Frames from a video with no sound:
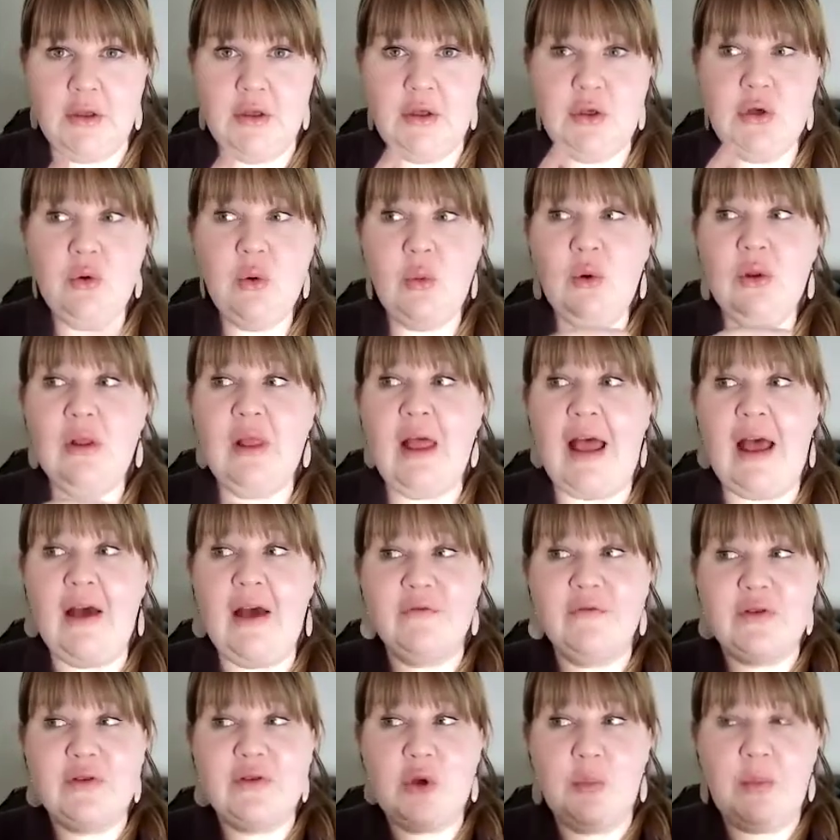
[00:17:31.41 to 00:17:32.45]
you will
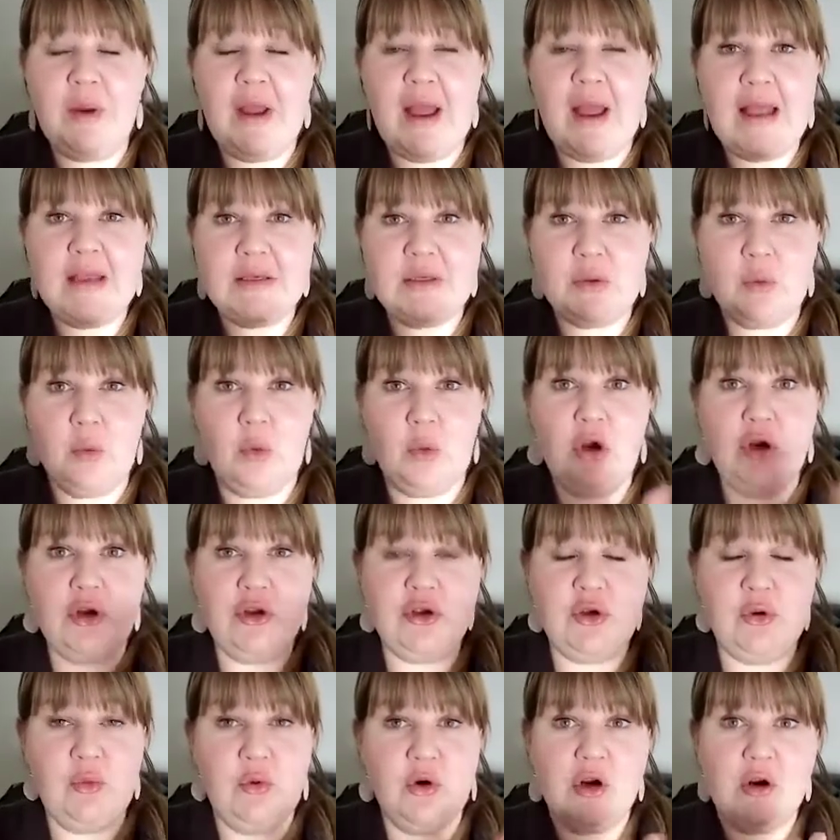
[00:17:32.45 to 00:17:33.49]
have surpassed where
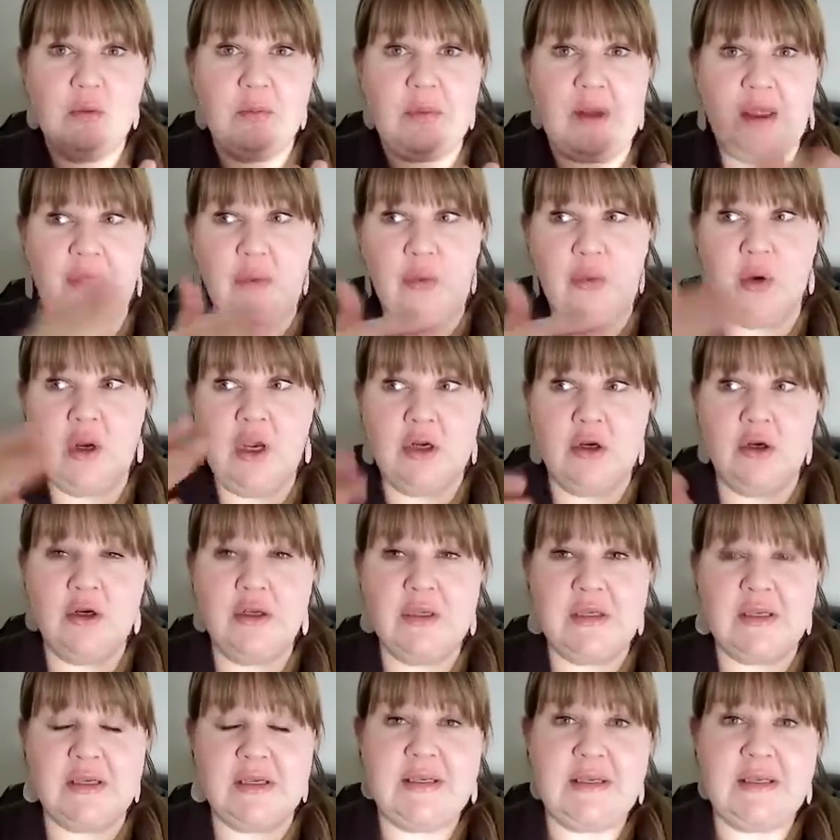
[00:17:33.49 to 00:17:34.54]
you were by
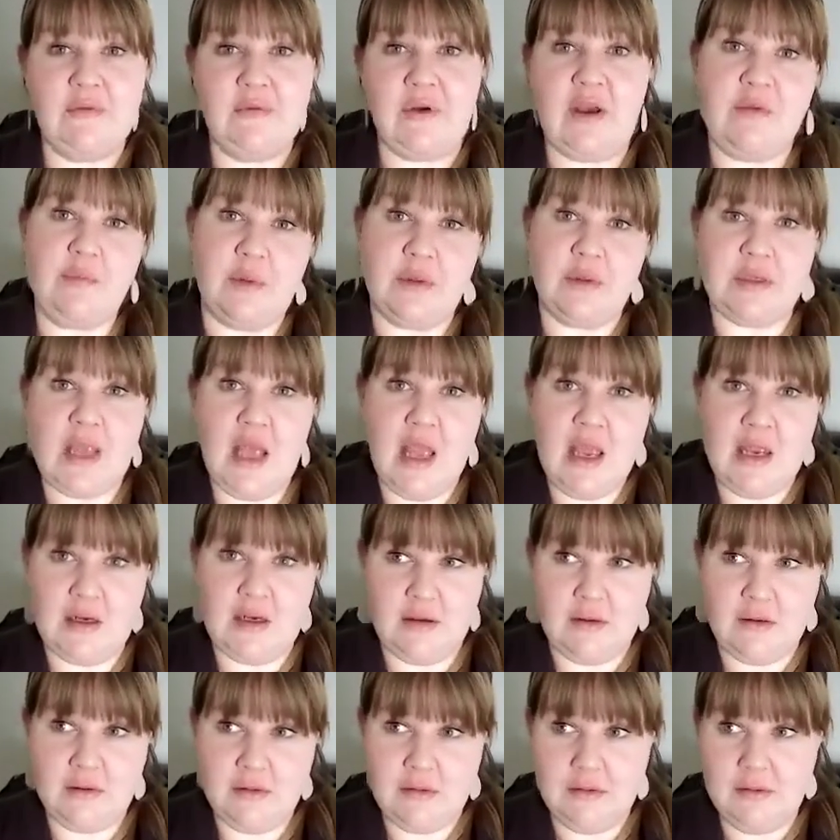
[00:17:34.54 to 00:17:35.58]
365%.